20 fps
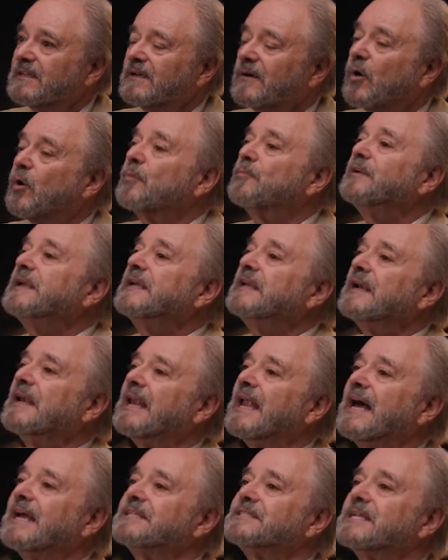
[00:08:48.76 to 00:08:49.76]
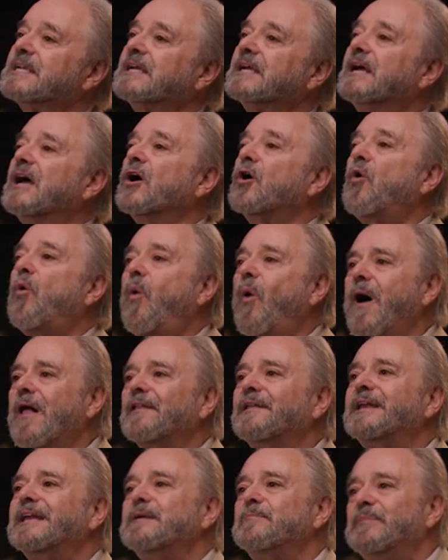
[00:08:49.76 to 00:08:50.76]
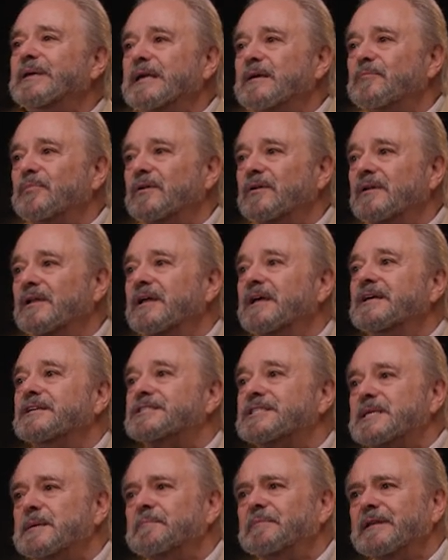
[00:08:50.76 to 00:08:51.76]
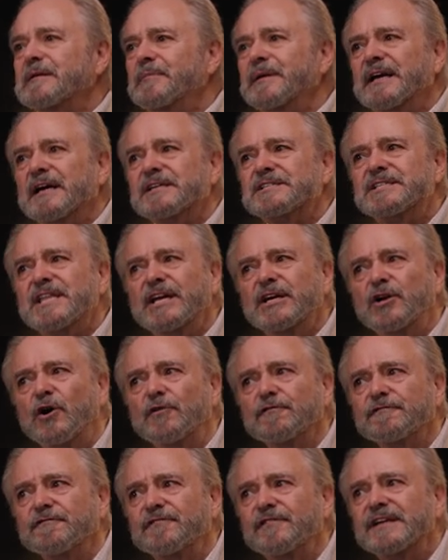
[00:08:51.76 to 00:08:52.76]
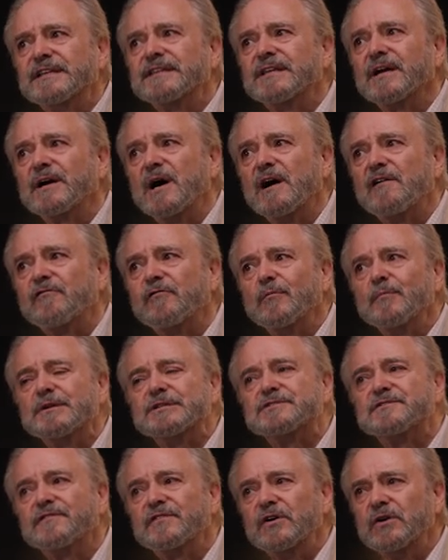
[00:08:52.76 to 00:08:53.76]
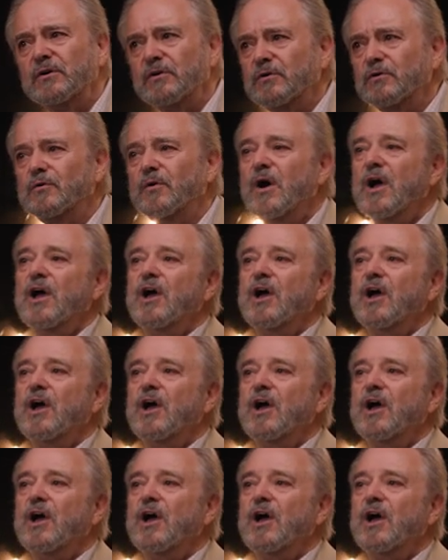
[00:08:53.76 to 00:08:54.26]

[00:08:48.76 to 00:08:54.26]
or penalizing quality people simply because they don't fit the government's view